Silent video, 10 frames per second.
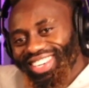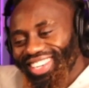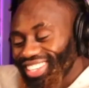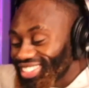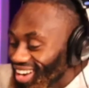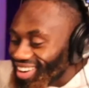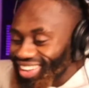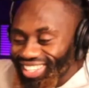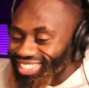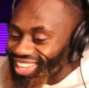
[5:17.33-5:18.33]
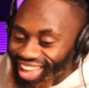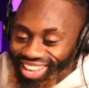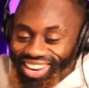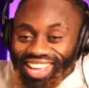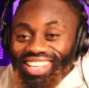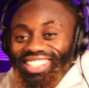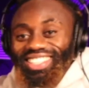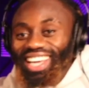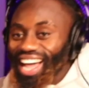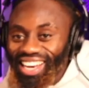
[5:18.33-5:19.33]
Is that what he's saying?
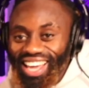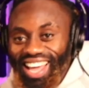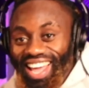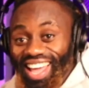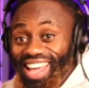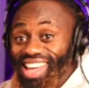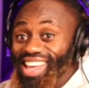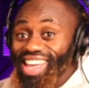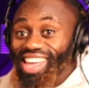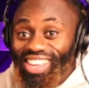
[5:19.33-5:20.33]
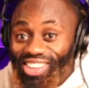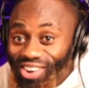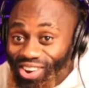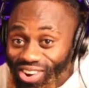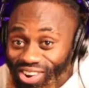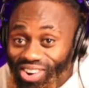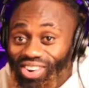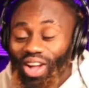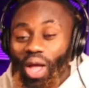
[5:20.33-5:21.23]
Darling, you,